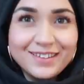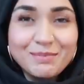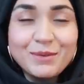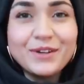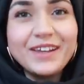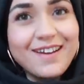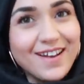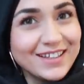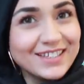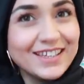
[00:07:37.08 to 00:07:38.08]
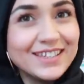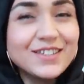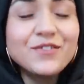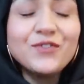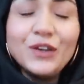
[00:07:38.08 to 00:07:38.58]
Good morning guys,
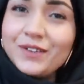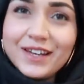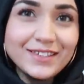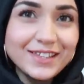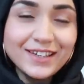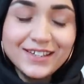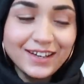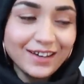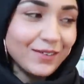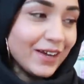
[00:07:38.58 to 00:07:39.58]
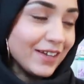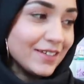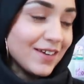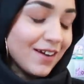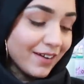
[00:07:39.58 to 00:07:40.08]
it's a few days later now
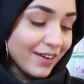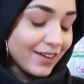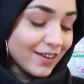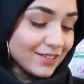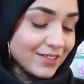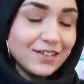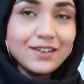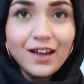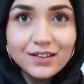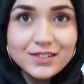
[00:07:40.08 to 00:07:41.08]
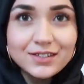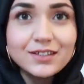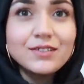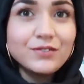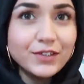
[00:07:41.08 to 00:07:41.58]
and I did not
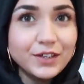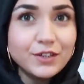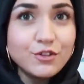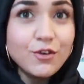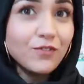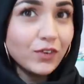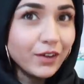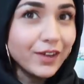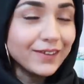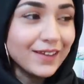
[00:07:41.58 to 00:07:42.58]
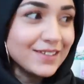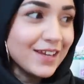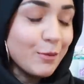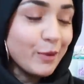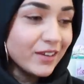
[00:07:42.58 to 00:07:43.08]
finish vlogging that
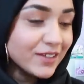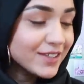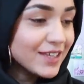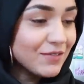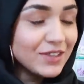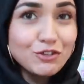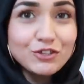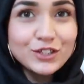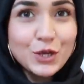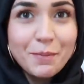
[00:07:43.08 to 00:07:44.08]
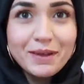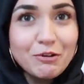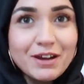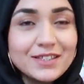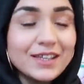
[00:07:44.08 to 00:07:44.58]
day because everything just got a bit
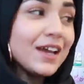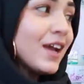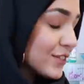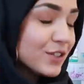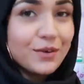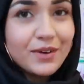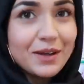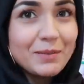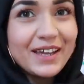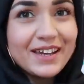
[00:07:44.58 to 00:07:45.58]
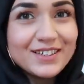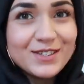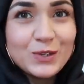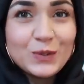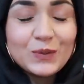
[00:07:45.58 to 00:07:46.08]
crazy. So I'm here
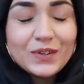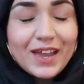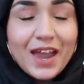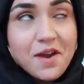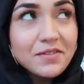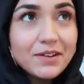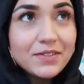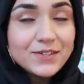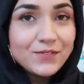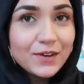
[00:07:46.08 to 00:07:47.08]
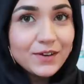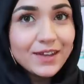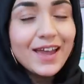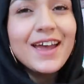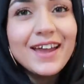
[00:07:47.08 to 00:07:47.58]
to carry on this
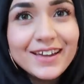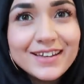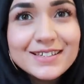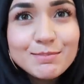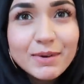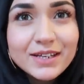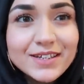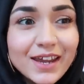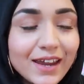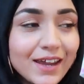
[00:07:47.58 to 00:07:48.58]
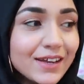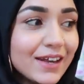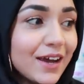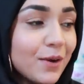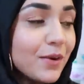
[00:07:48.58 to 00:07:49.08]
vlog. It is Monday
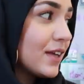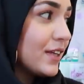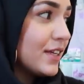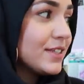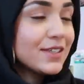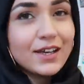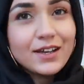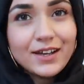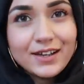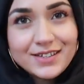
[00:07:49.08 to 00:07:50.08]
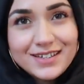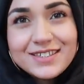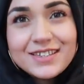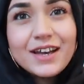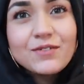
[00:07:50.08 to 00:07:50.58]
now. Alisa and
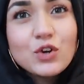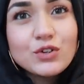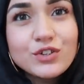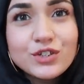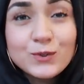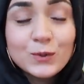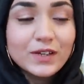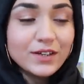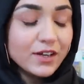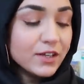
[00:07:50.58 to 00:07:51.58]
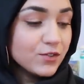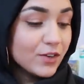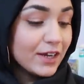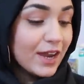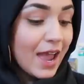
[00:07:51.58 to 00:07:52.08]
Isa have gone to school and
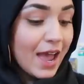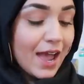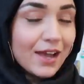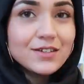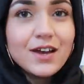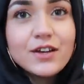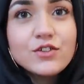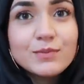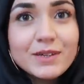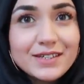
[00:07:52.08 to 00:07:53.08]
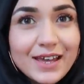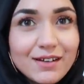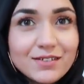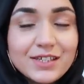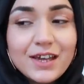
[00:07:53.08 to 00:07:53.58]
nursery and I just went to
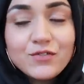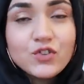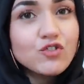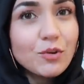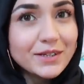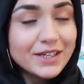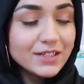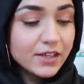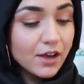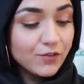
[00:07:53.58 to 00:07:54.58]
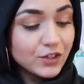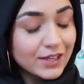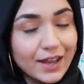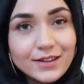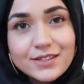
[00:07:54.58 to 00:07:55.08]
Aldi after I dropped Alisa off
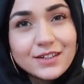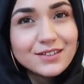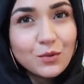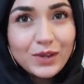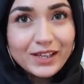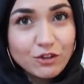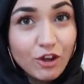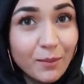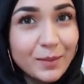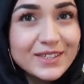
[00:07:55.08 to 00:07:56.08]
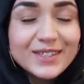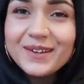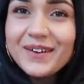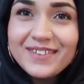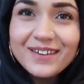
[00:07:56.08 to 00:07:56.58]
to get the weekly shop.
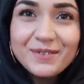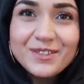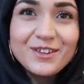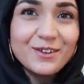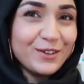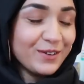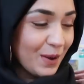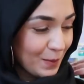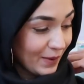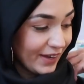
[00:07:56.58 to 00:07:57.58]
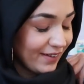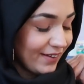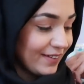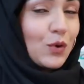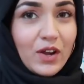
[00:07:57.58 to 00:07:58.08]
So I thought I would show you what I
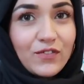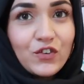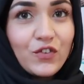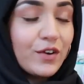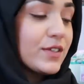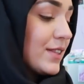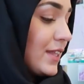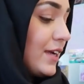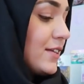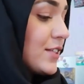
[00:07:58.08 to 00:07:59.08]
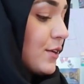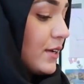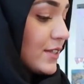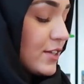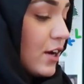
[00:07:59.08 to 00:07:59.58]
got. Quite a few frozen things, so
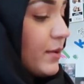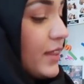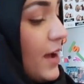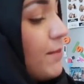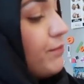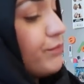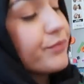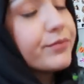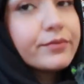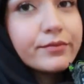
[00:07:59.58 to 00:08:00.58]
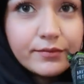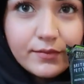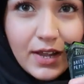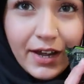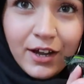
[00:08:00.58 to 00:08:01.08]
let's start with that.
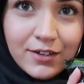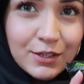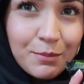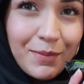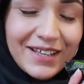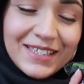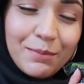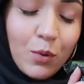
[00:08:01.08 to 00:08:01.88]
I got some petit